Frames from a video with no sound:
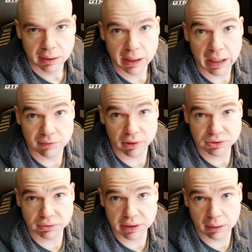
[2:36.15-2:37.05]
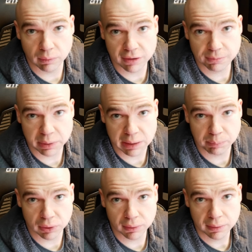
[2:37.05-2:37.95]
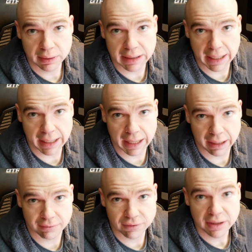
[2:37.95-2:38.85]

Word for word: And I've also dealt with people that have